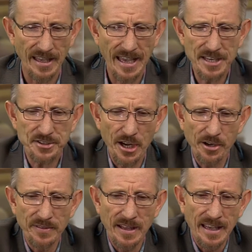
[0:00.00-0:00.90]
And
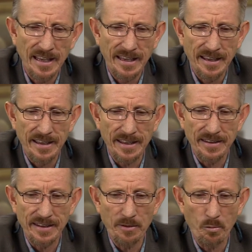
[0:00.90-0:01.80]
so
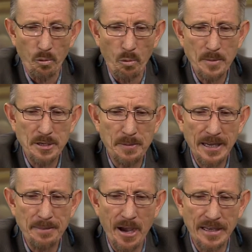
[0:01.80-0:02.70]
when we
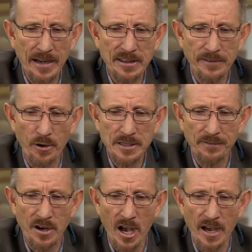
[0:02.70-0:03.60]
speak about hearing the voice
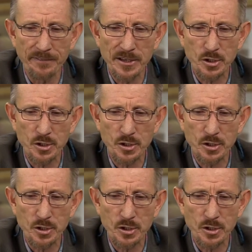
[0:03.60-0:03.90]
of God, verse